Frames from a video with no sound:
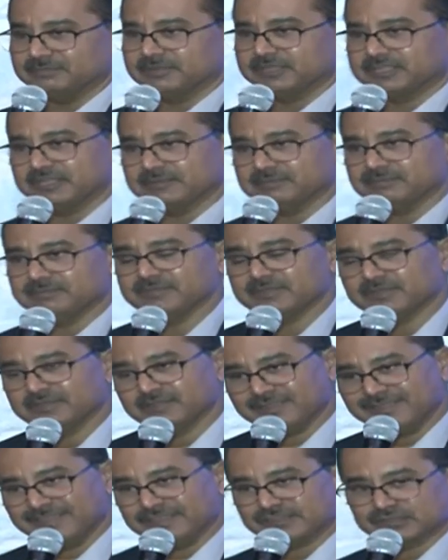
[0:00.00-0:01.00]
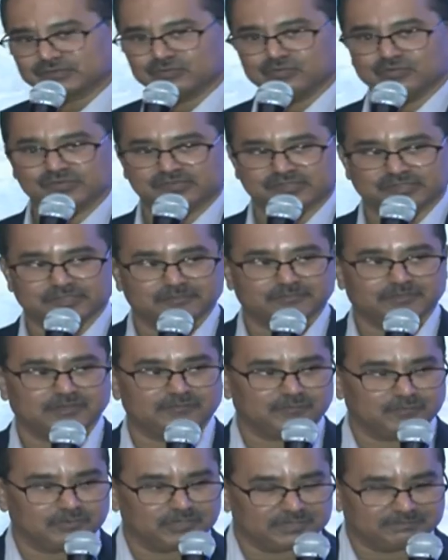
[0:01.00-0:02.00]
became exclusive,
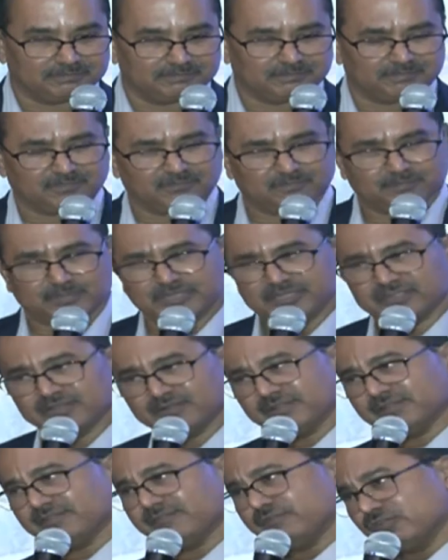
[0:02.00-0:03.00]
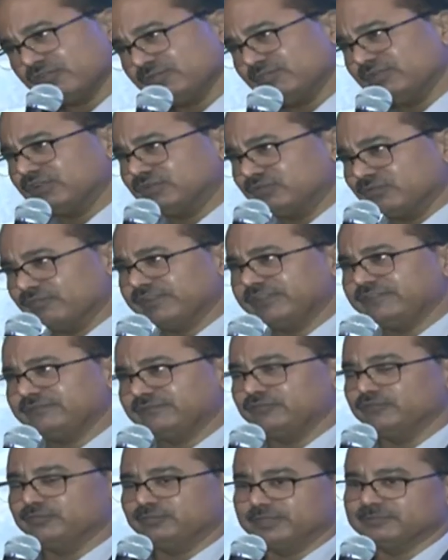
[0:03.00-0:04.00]
afforded being affordable to very
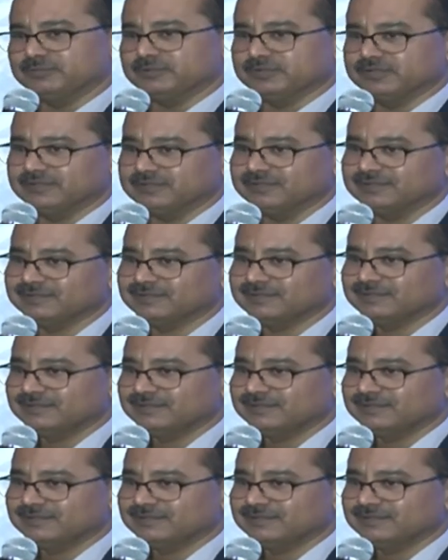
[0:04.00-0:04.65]
few people,